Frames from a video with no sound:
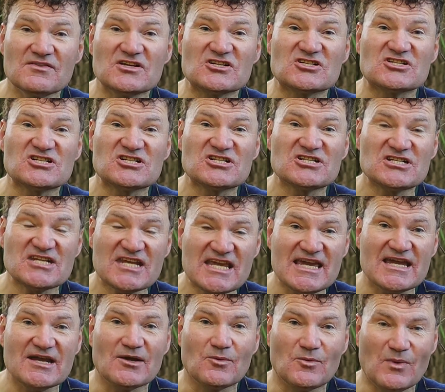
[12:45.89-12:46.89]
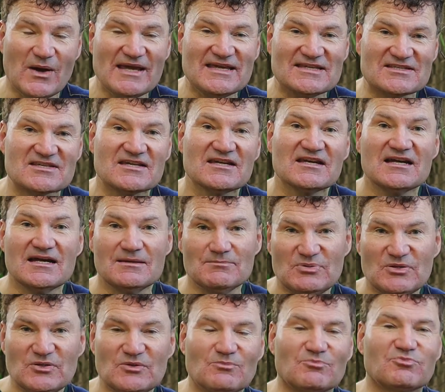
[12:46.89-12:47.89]
the sheer weight and
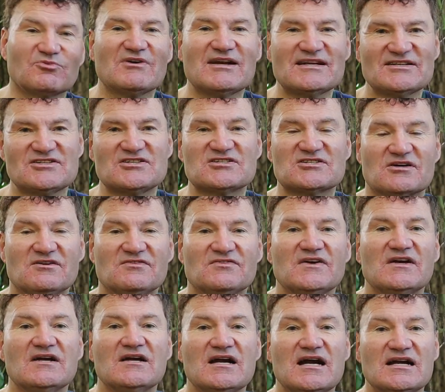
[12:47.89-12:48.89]
pull branches off